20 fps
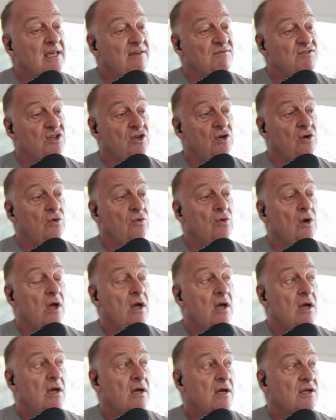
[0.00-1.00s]
gives you
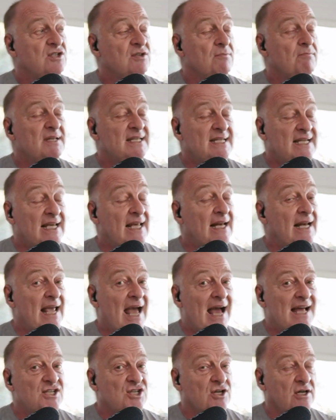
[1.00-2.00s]
some
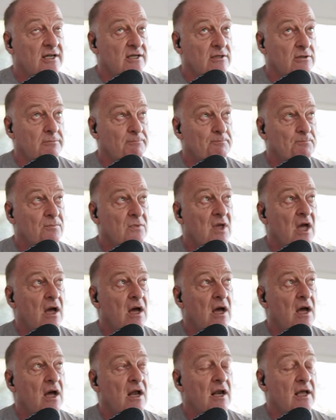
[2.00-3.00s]
particularly agile
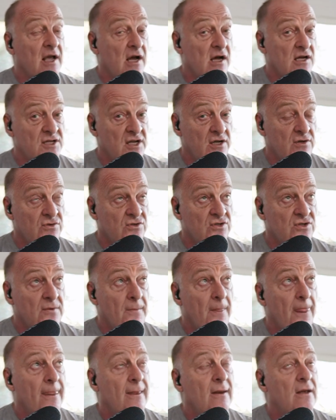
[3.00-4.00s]

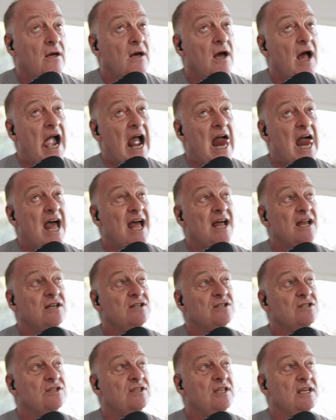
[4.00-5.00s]
legatos
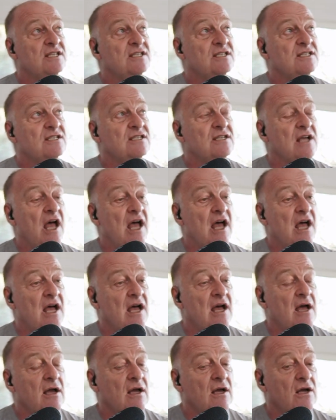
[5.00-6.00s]
and this
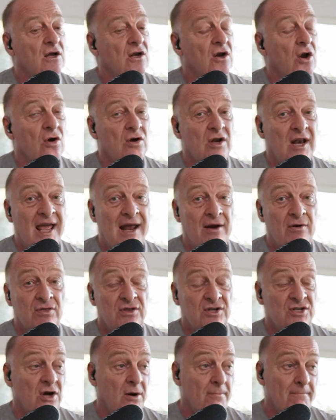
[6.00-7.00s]
Glock layer
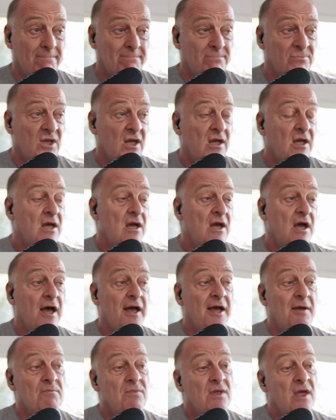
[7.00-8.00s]
on the top.
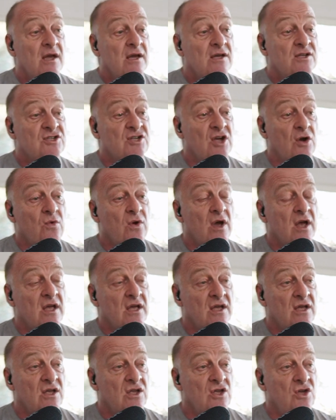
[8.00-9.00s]
So
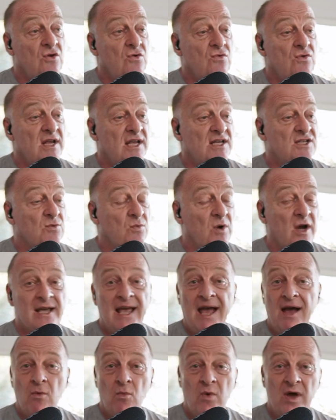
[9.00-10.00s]
you need to
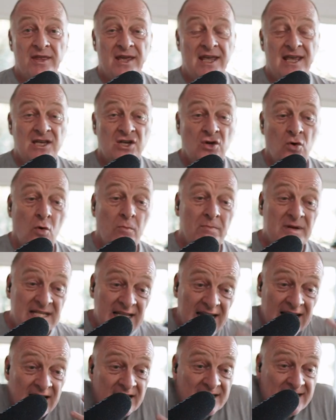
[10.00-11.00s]
work out whether in your
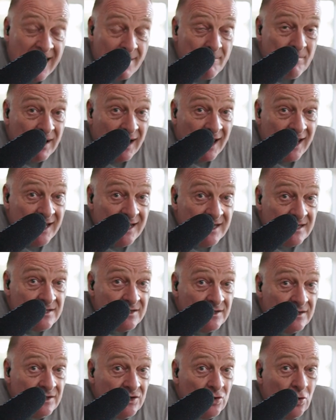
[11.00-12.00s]
particular
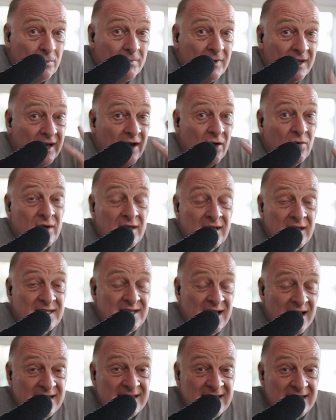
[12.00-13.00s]
template, you know,
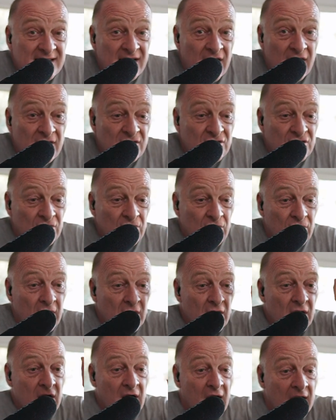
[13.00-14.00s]
is this going
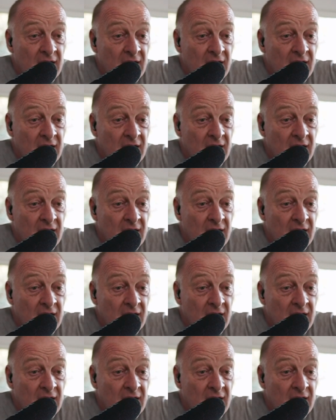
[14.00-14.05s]
to...